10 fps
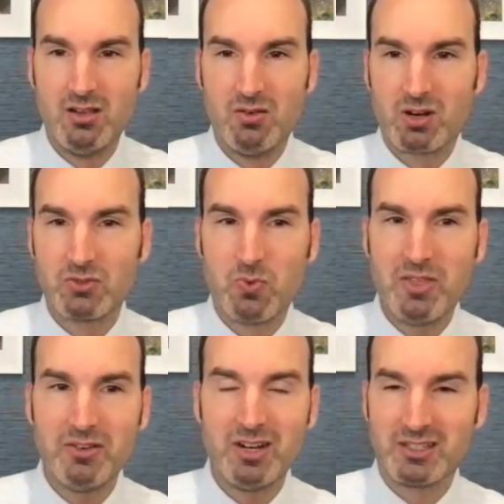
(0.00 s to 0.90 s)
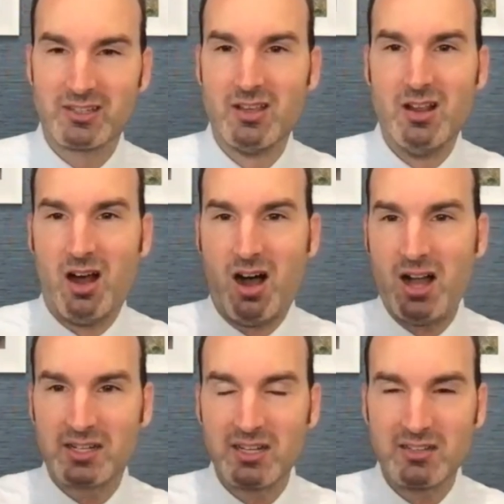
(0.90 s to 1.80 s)
Because whether it's
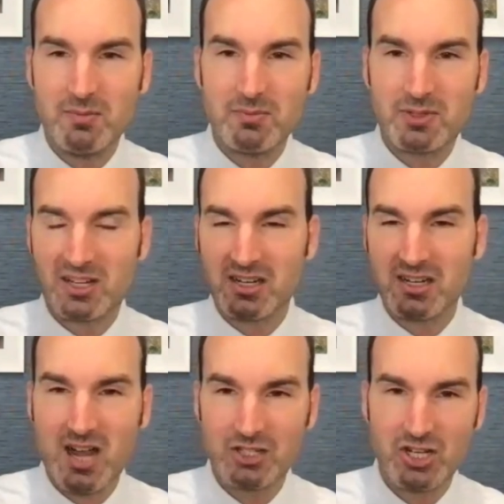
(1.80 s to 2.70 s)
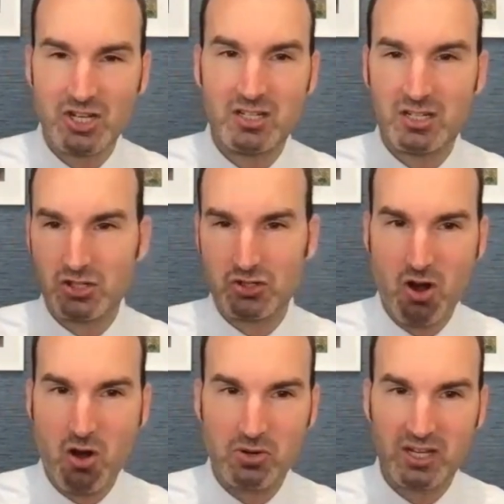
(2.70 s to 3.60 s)
autism to concussion to
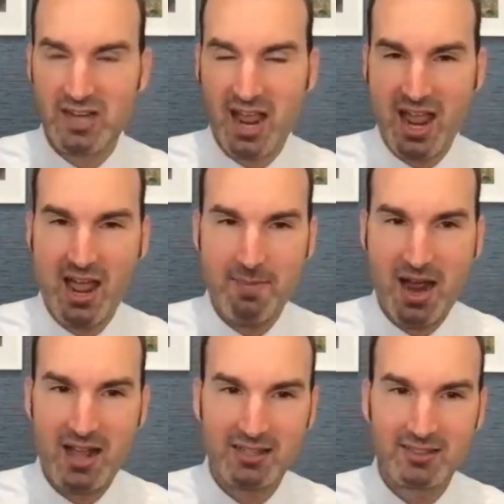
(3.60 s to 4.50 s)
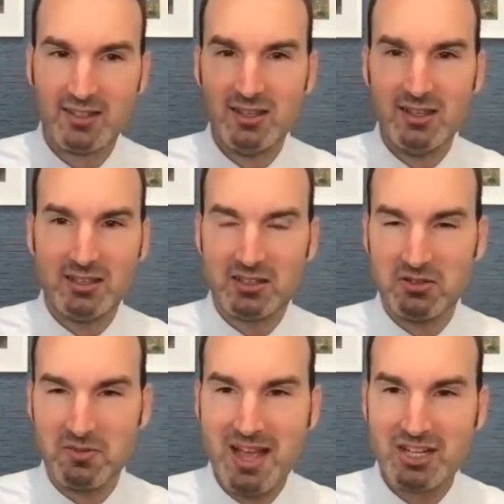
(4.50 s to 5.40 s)
stroke to MS
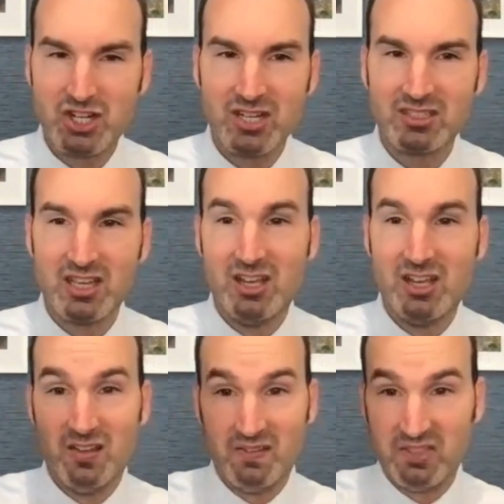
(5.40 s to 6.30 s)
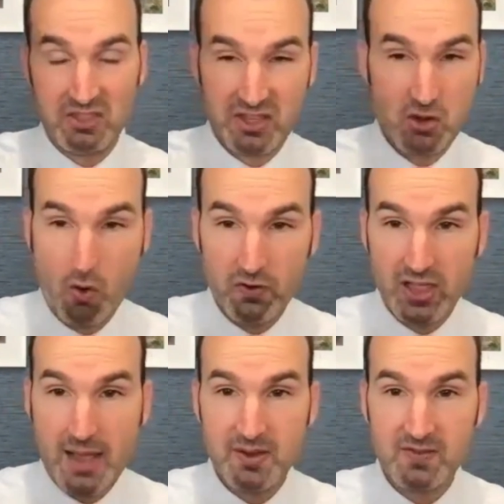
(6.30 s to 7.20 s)
to dementias, the
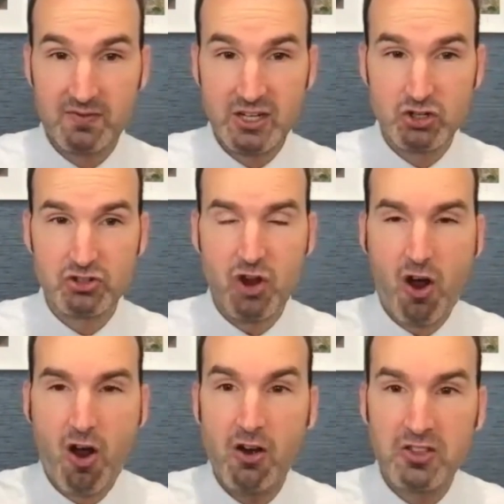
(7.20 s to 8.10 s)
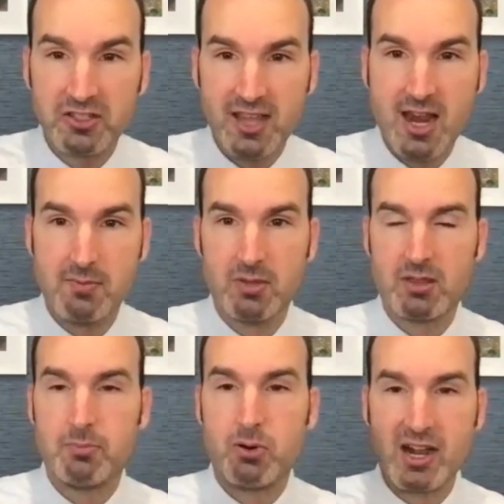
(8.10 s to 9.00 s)
overlapping features are the same.
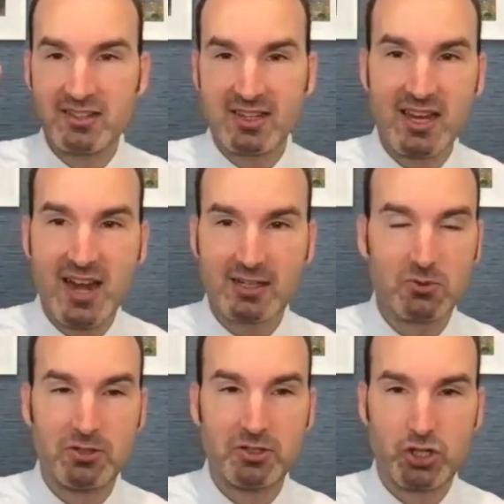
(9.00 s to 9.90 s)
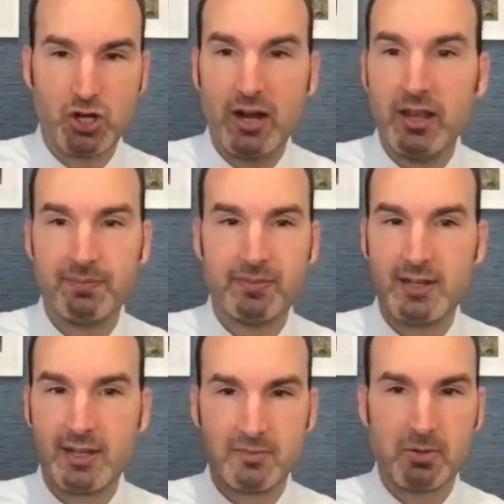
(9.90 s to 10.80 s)
The brain doesn't connect as well as it should,
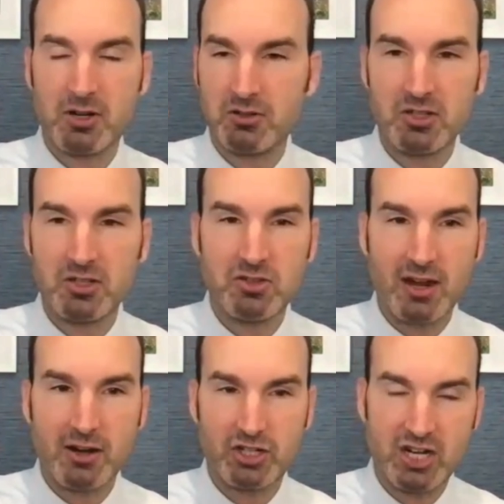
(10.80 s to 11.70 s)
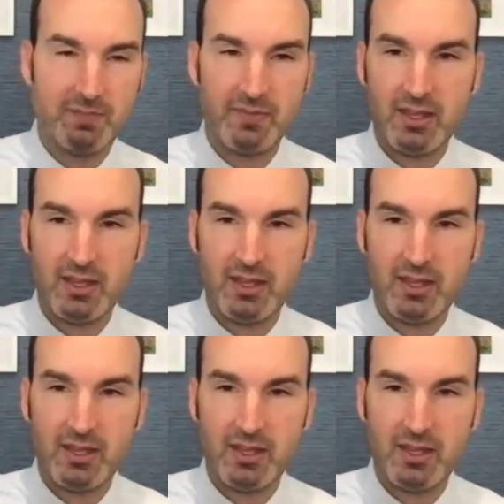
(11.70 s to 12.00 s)
doesn't produce and use energy,